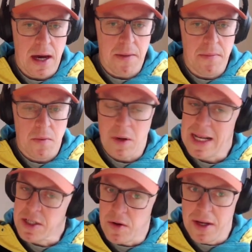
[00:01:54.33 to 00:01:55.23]

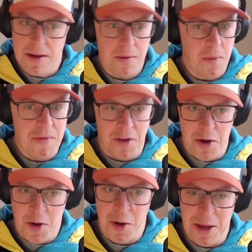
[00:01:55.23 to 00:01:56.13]

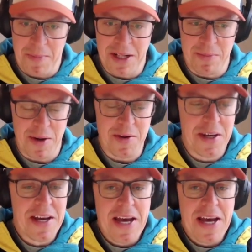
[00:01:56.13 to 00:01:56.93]
Webflow call it build mode.